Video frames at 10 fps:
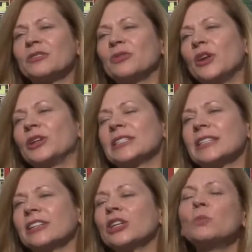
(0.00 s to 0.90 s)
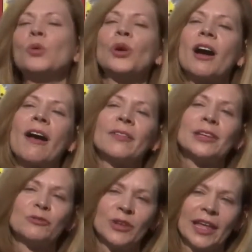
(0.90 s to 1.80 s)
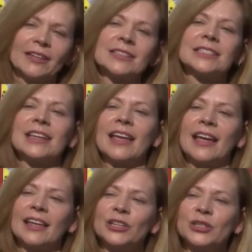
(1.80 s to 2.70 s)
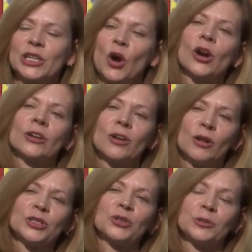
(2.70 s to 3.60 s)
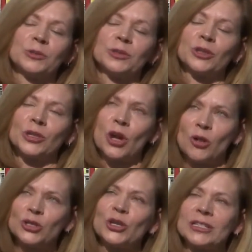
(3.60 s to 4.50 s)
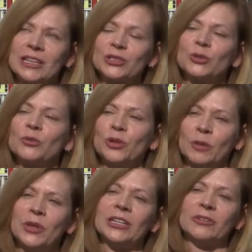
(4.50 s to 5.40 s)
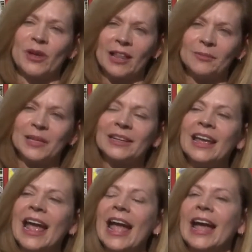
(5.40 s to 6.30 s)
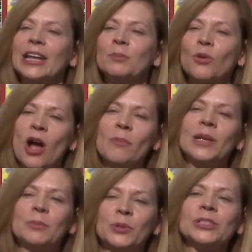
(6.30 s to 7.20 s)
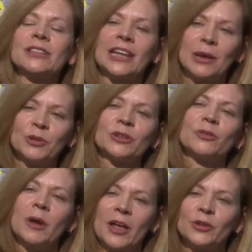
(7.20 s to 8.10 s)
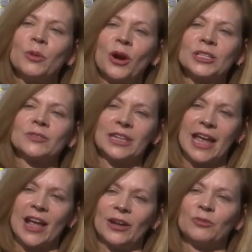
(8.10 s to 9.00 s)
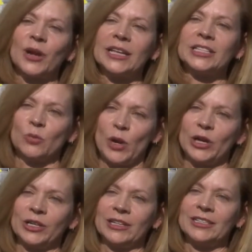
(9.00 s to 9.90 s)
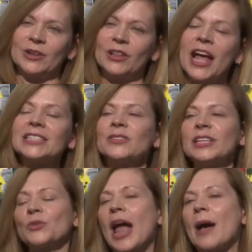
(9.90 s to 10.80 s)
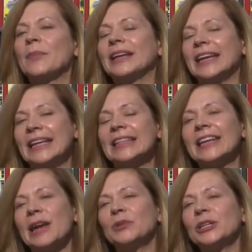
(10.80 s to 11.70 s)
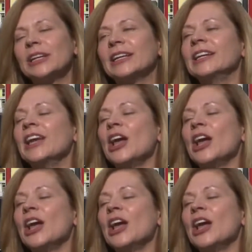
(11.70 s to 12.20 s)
to focus a little more on the events and using art and cultural culture as that tool for community development and it brought people to the neighborhood from other parts of town and raised awareness. Now lots of things were happening in the neighborhood